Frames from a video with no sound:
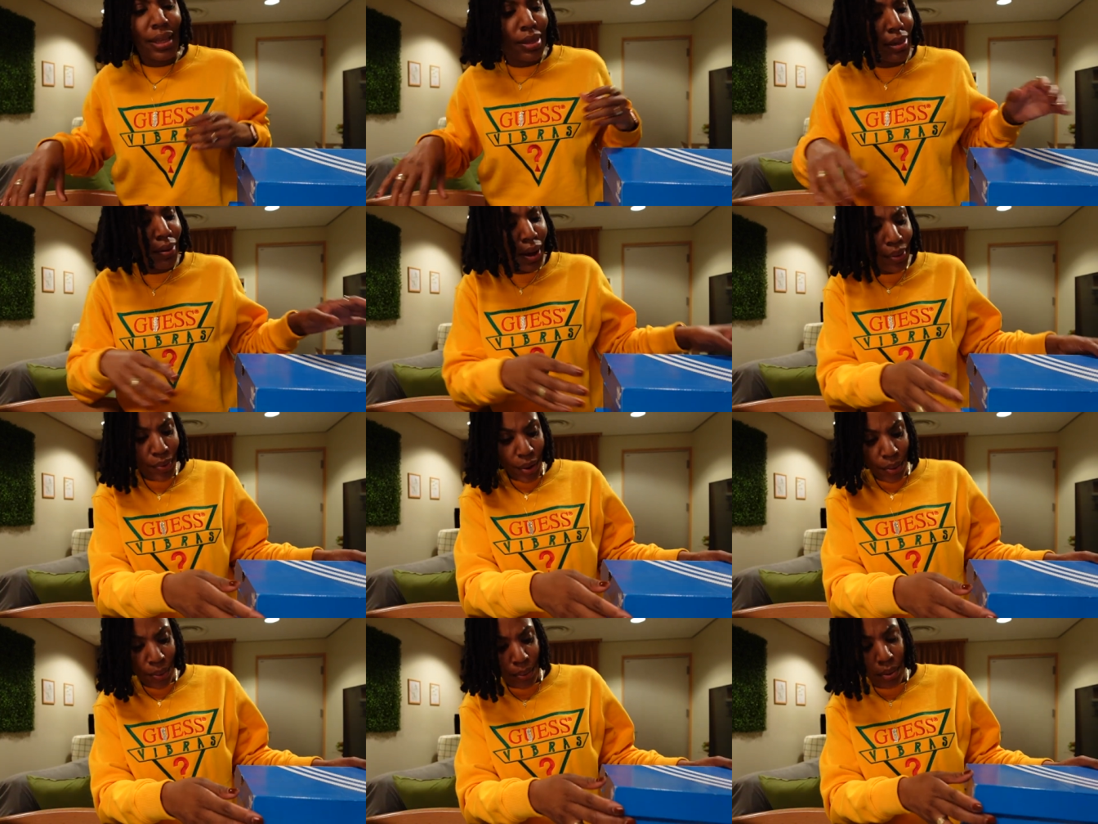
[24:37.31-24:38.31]
So I don't
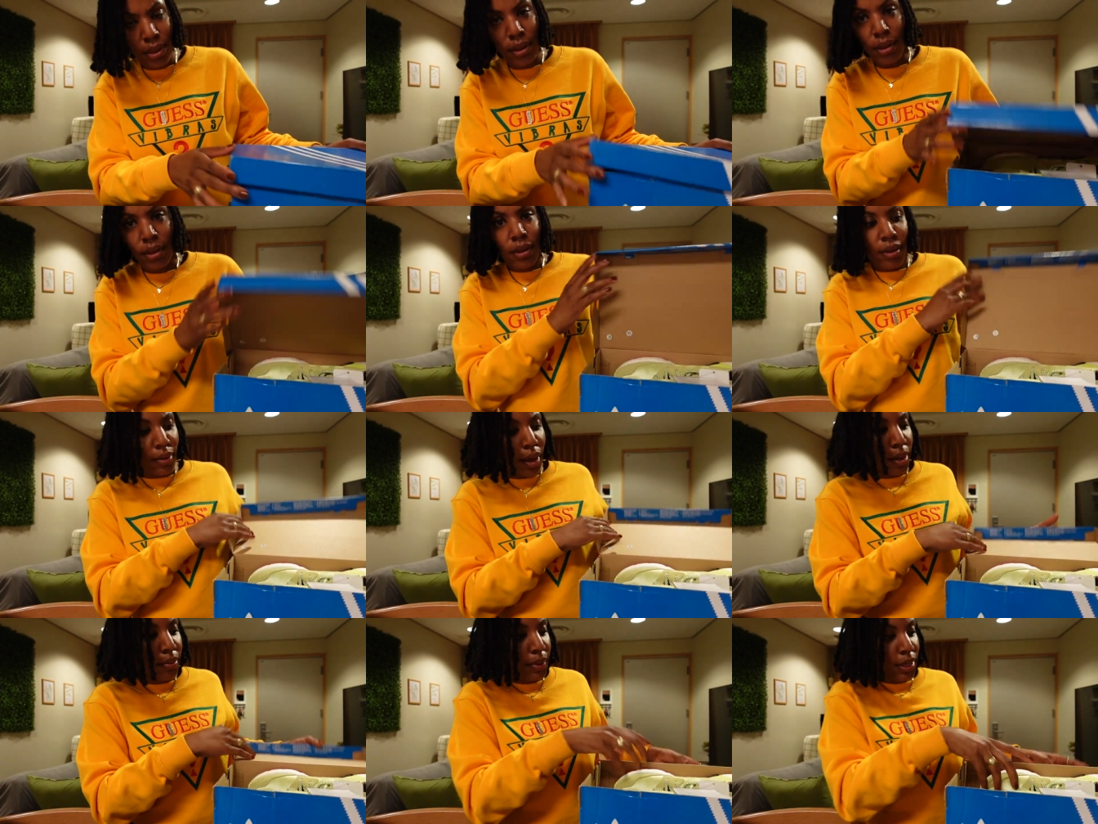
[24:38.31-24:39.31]
know.
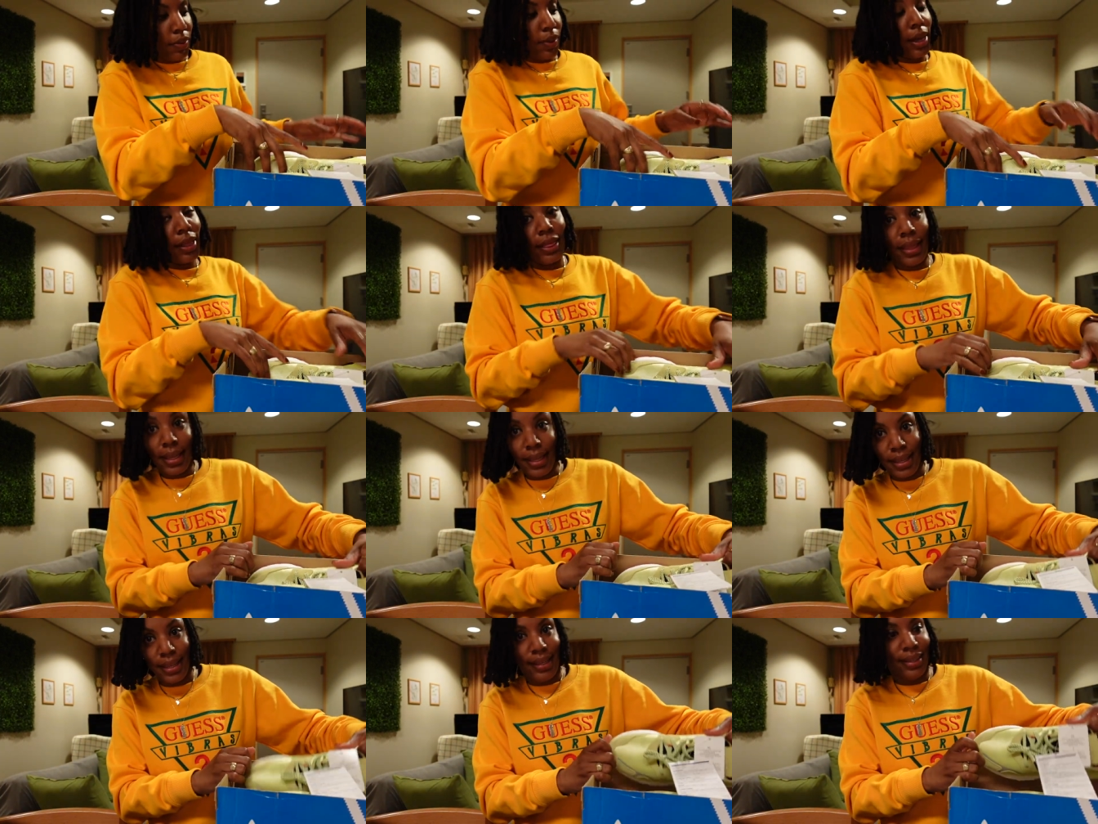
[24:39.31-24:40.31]
Okay, but anyway,
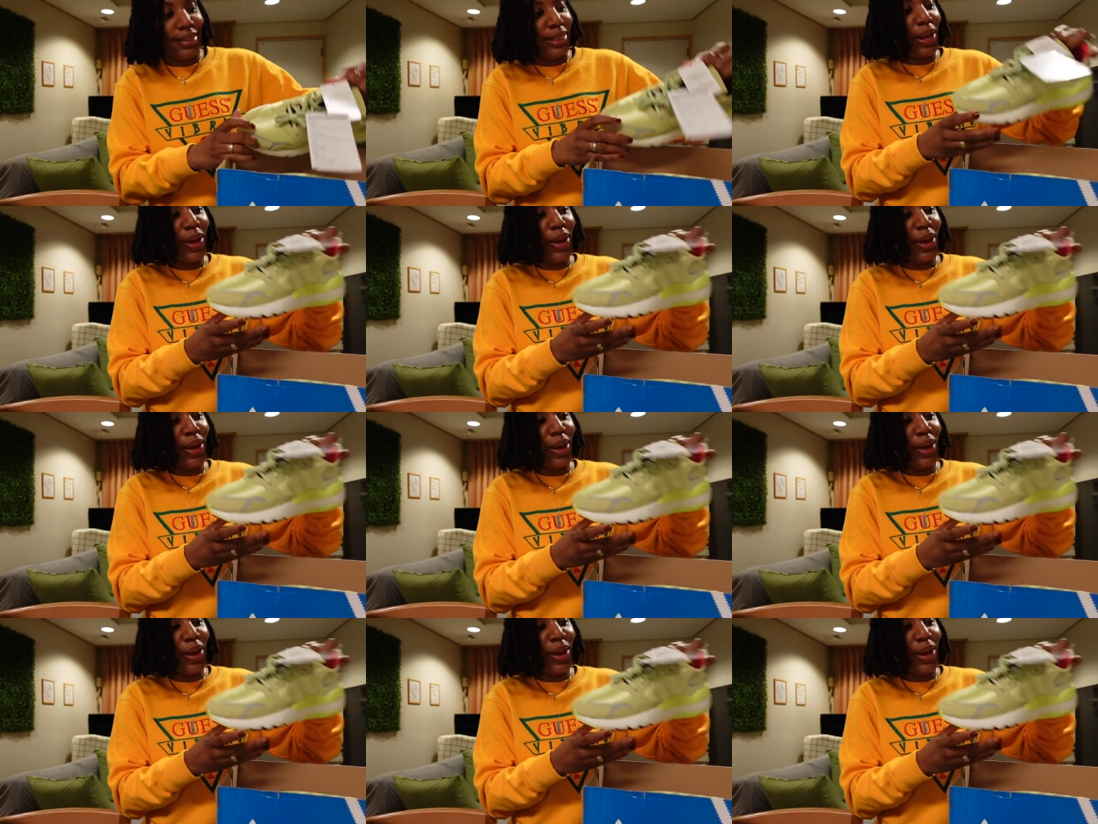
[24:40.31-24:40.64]
these